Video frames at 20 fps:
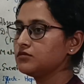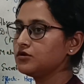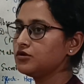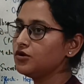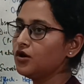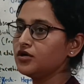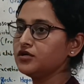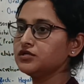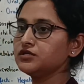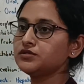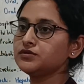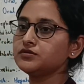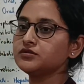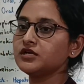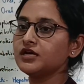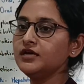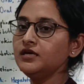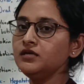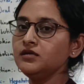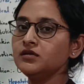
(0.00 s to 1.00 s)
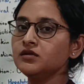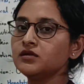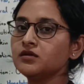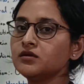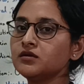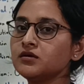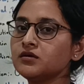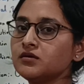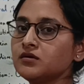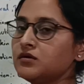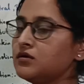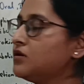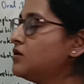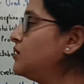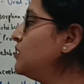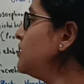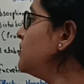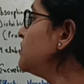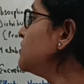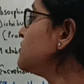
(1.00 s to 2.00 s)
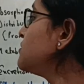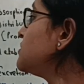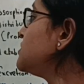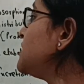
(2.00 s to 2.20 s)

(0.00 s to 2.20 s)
you understood, right? The